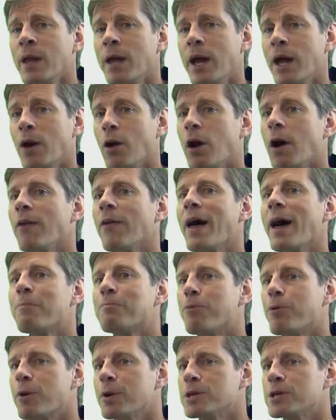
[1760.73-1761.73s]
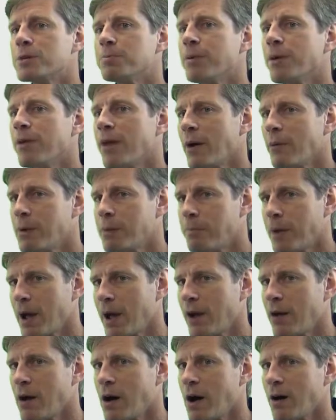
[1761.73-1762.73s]
and all that principal that we
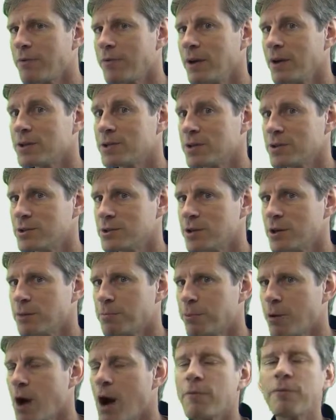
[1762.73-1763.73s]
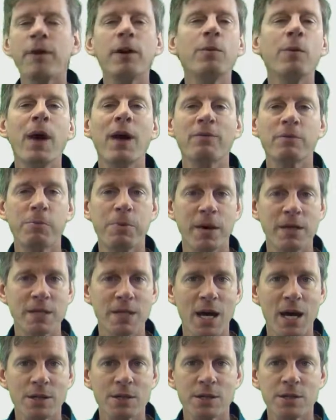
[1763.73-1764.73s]
paid off is considered profit, and we have to pay
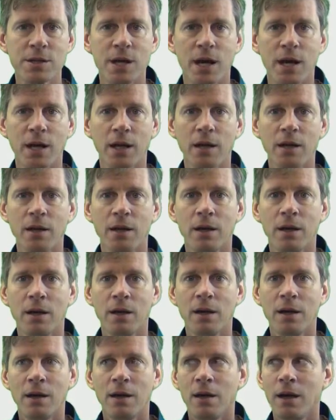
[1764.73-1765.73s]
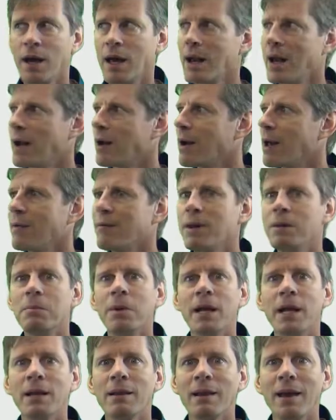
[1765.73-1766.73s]
taxes on it. And I don't have any
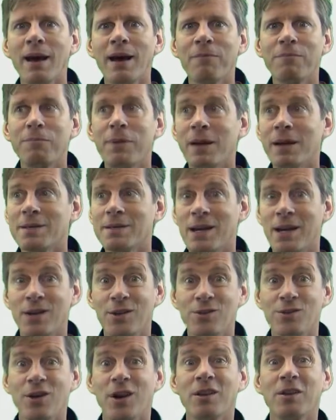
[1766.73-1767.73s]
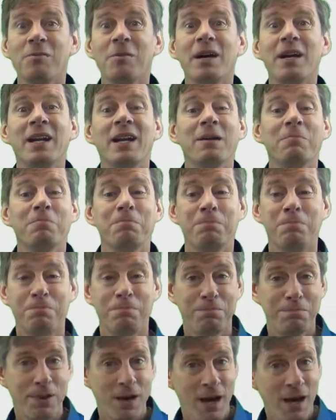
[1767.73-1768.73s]
money left because I used all the money to
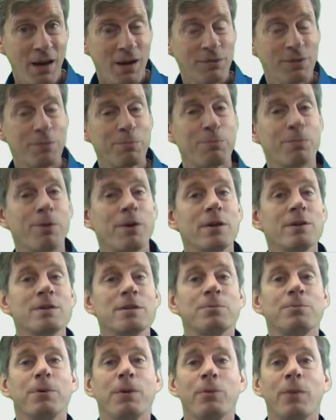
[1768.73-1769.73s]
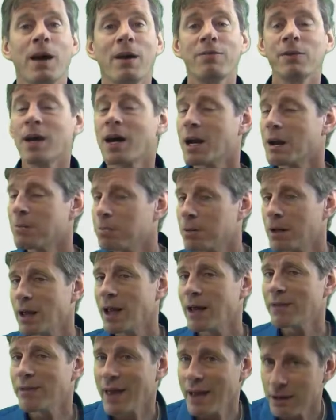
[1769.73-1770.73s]
pay off the principal. You have to
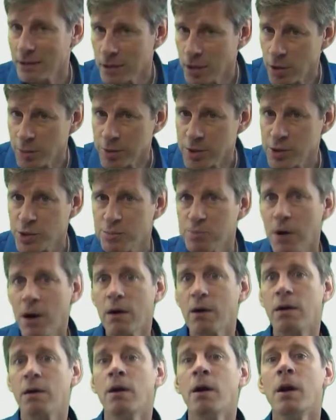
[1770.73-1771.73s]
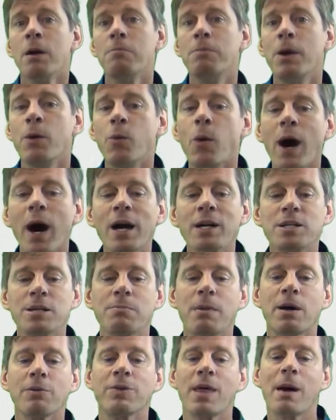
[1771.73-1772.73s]
plan that a little bit smarter. Be wise
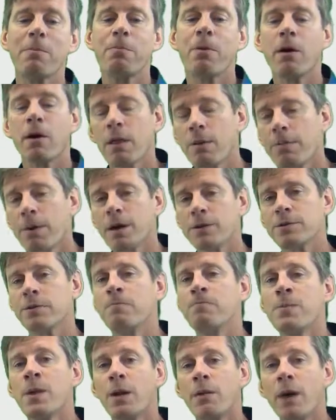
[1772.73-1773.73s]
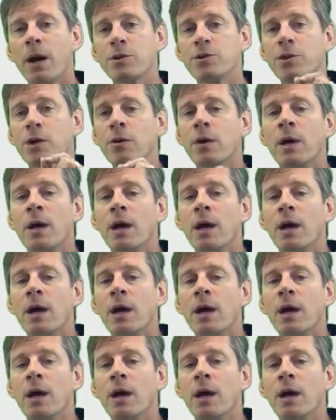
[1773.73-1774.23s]
about that part of the puzzle. right? So